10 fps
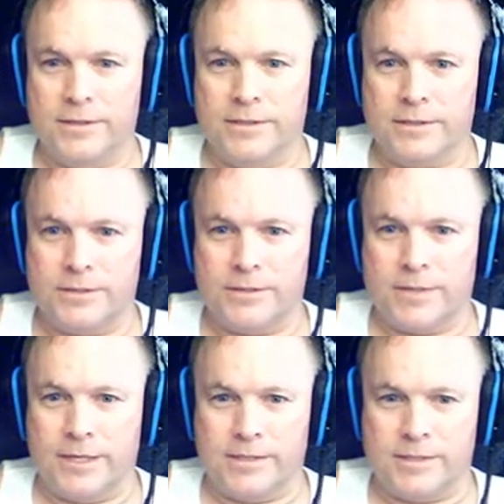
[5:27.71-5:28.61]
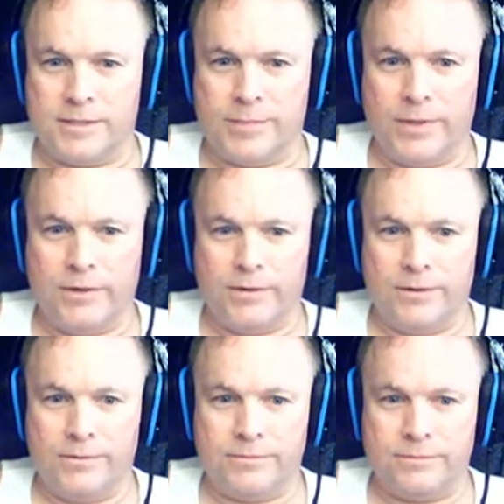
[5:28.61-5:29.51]
So we got a
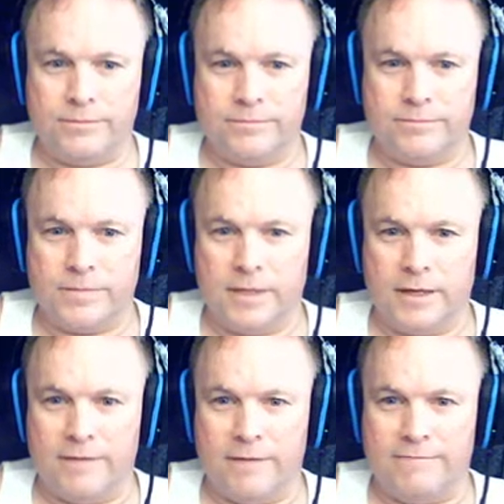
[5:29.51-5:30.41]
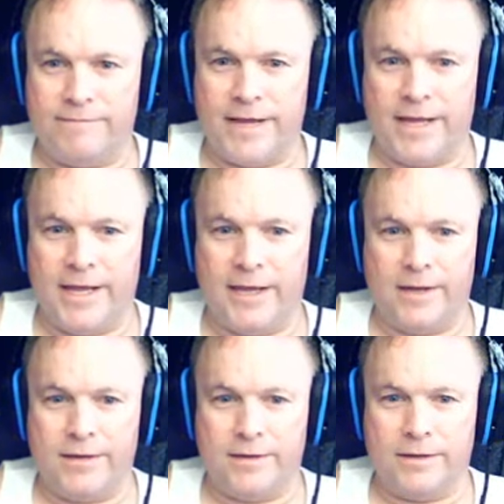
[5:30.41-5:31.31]
Zippo and a
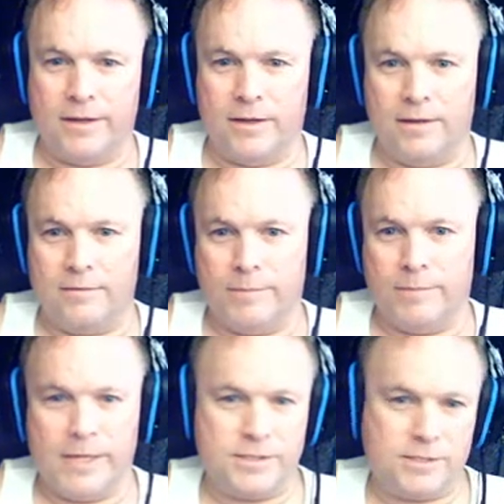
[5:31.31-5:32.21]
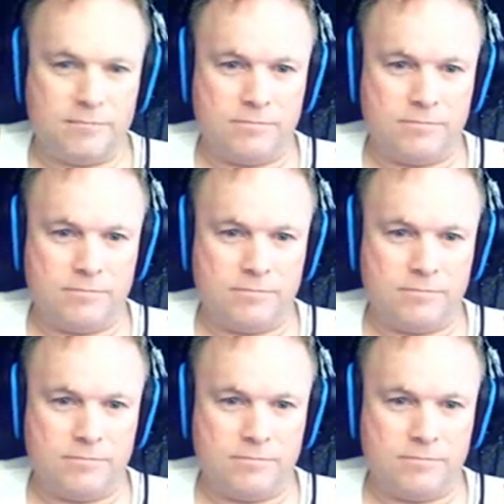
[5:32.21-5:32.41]
fan and medicine.